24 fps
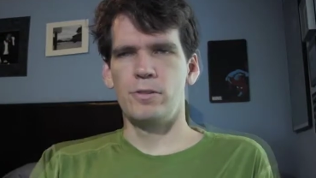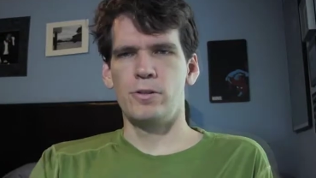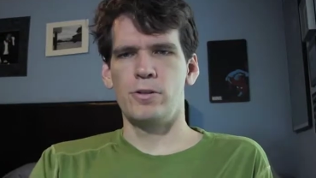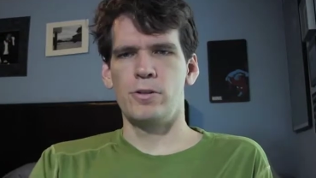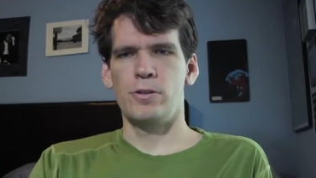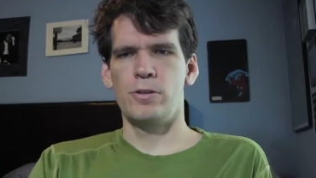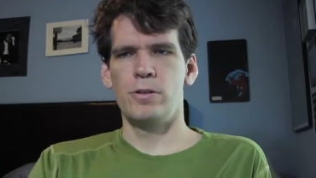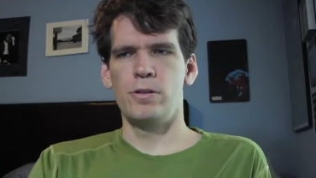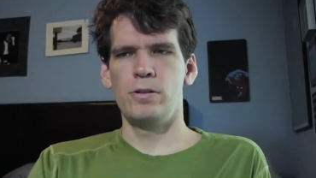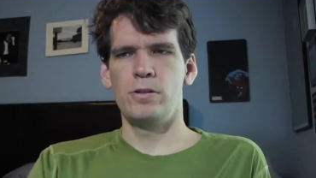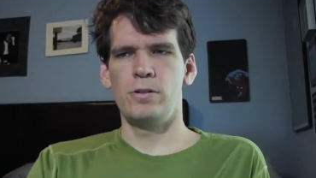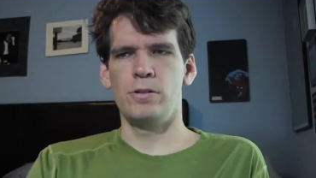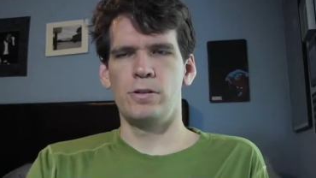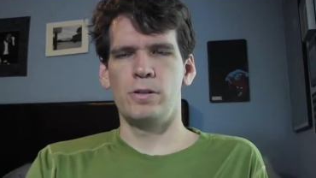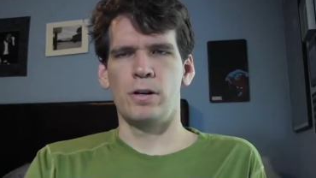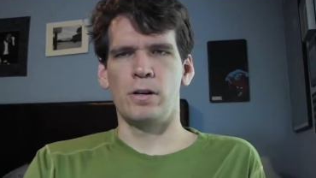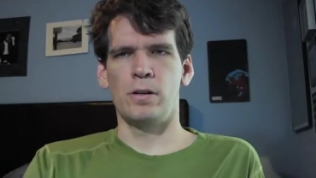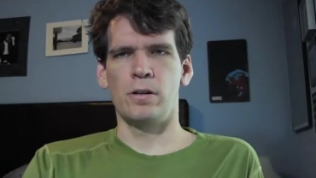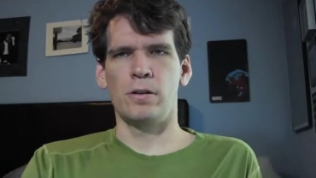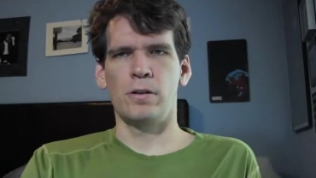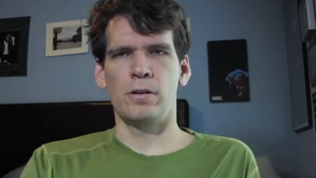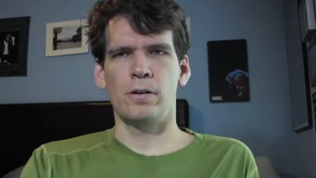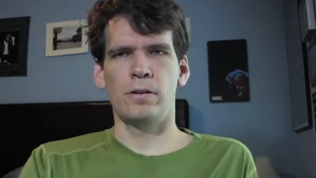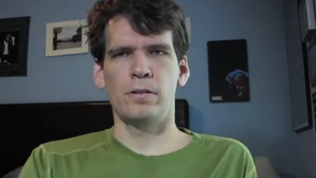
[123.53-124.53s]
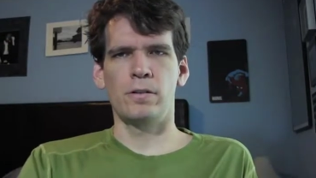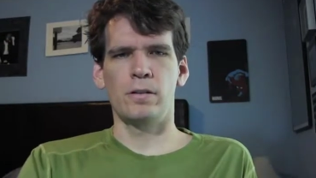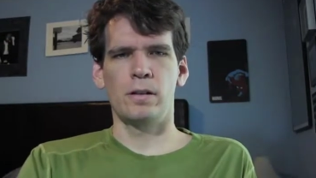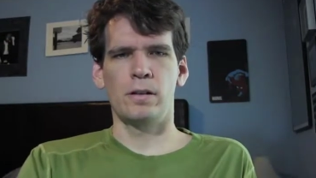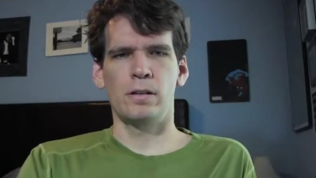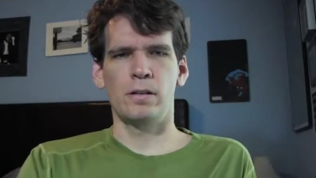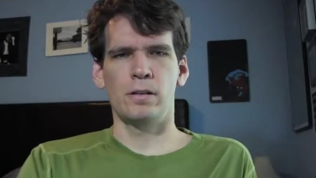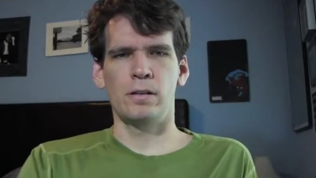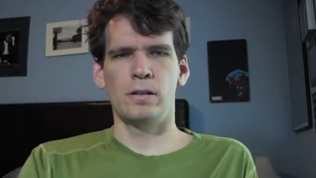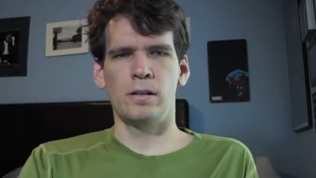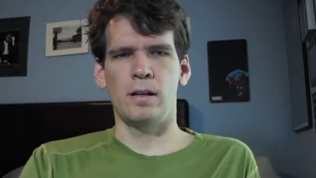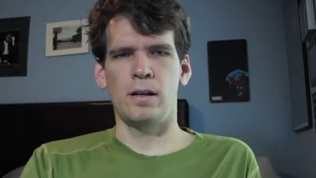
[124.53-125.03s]
She's younger
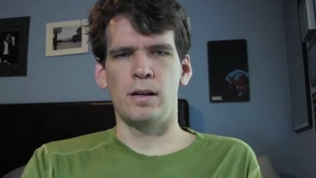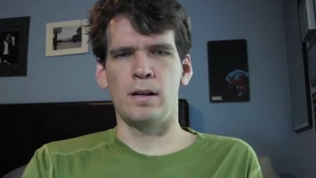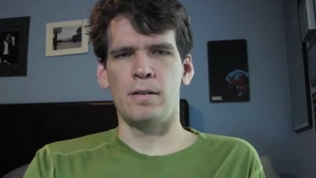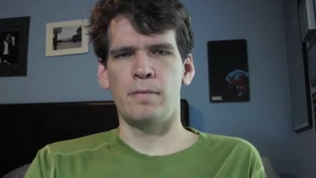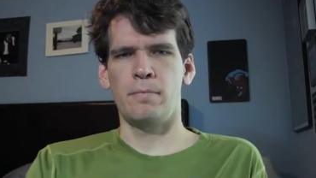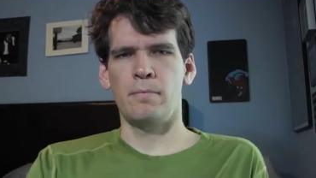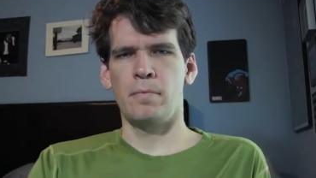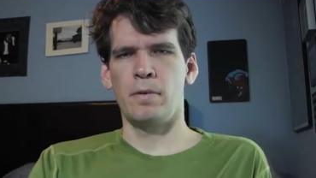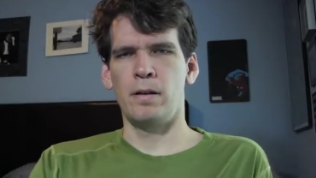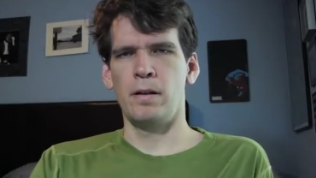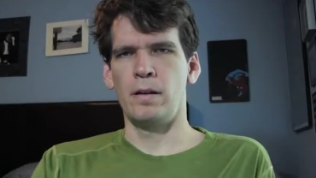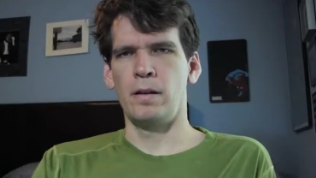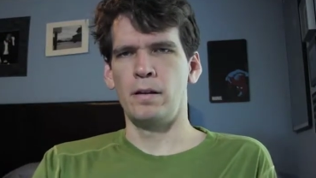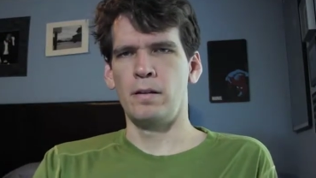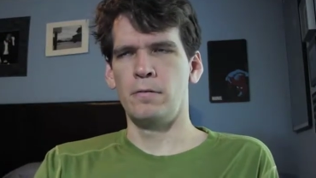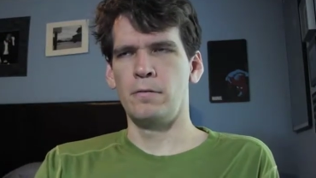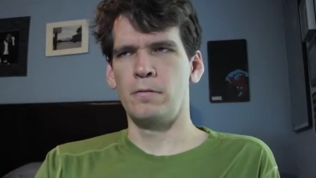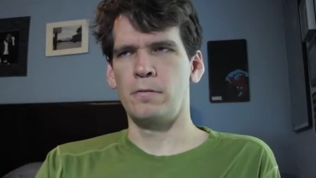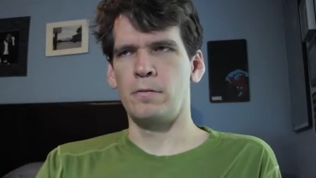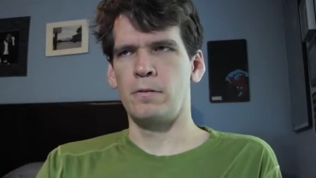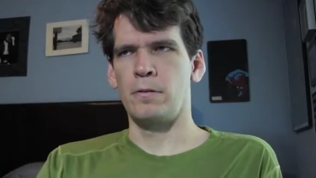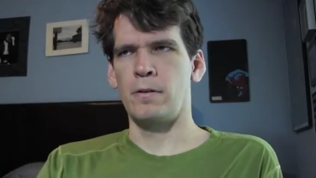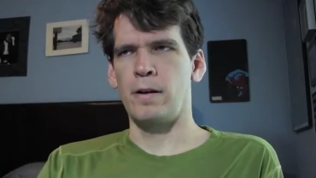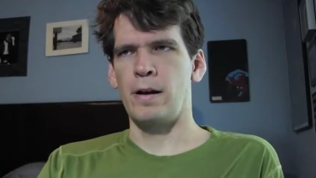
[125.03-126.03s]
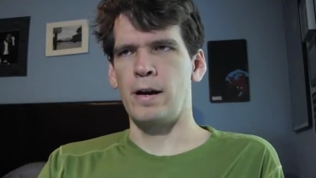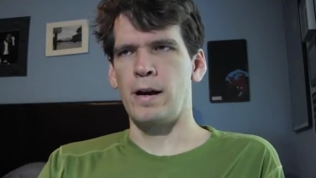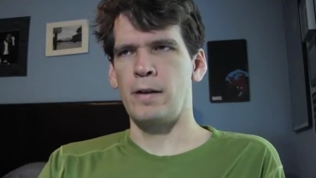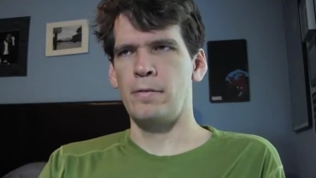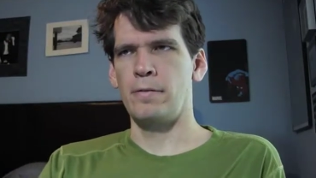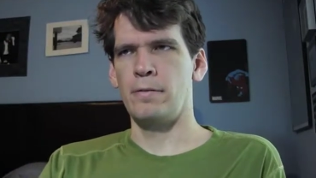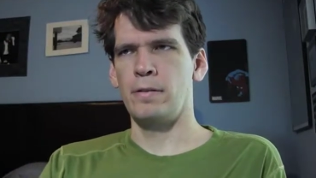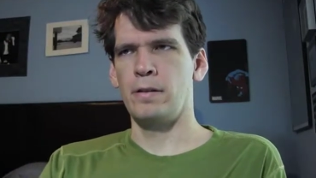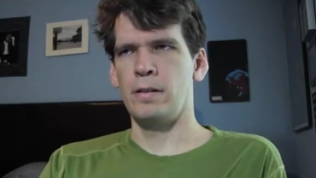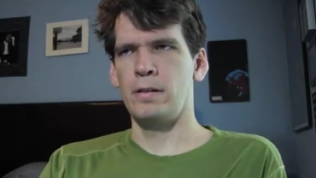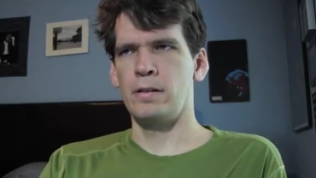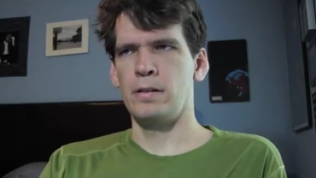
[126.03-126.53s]
than Sam, but for
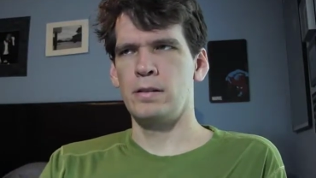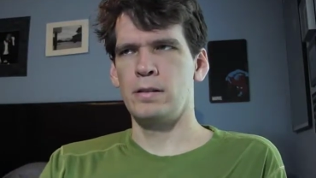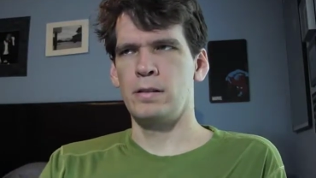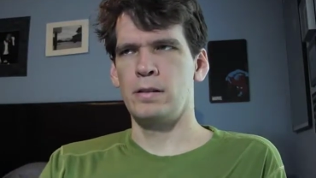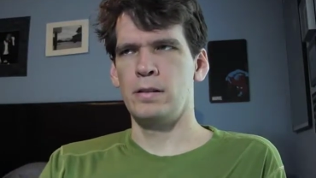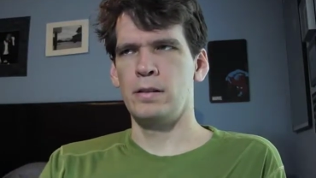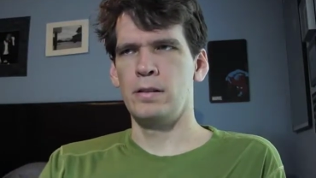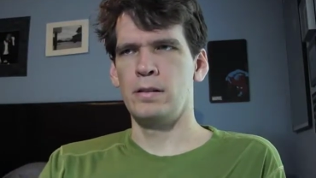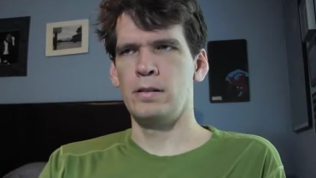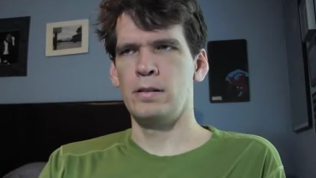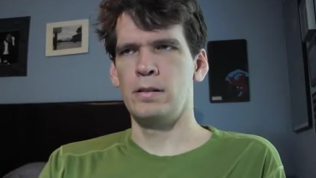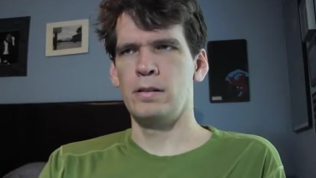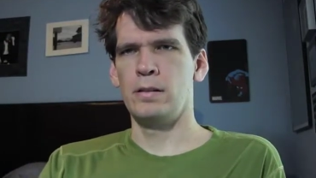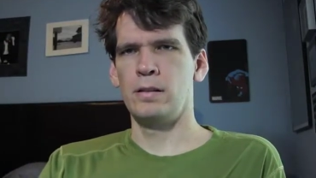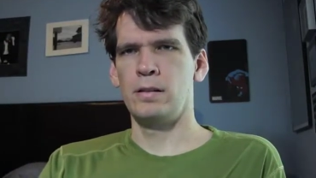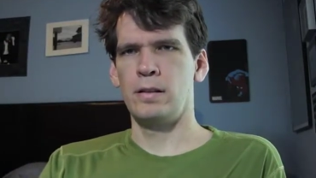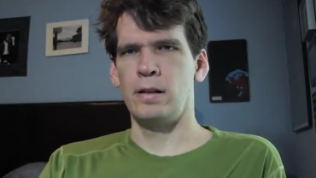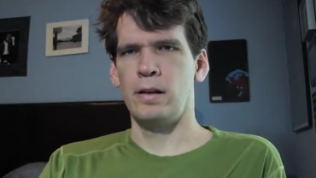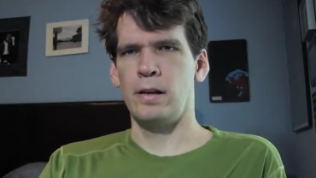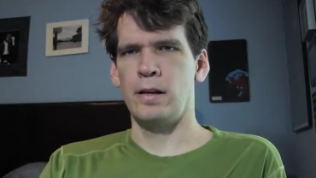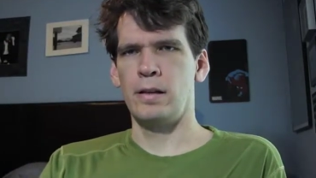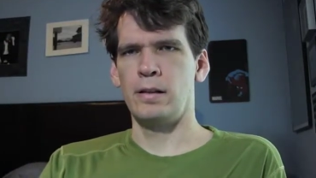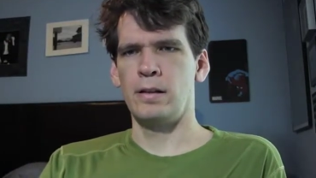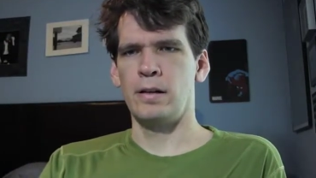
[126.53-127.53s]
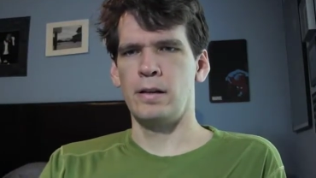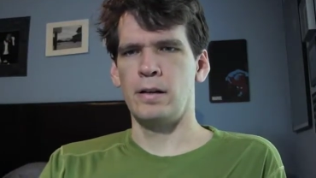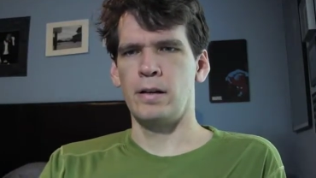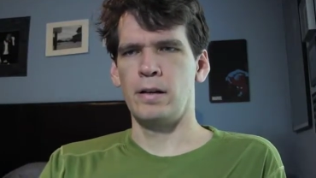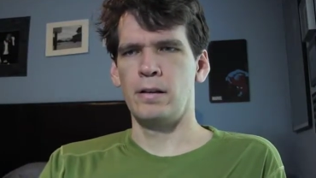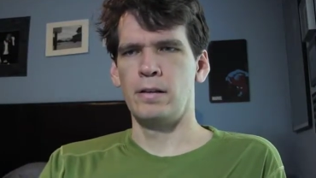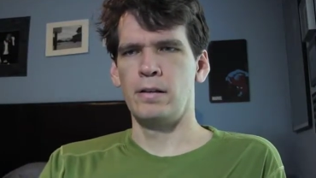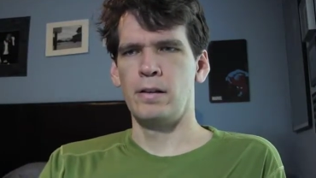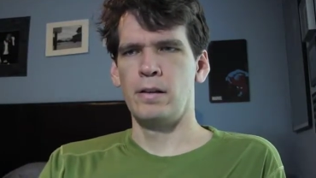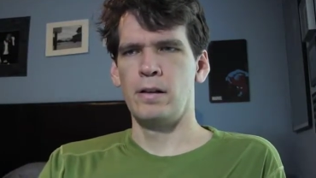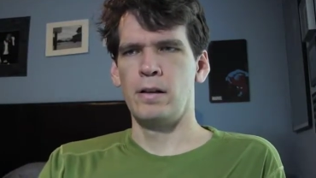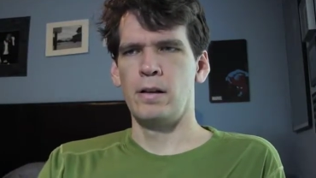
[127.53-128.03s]
half of this season, I thought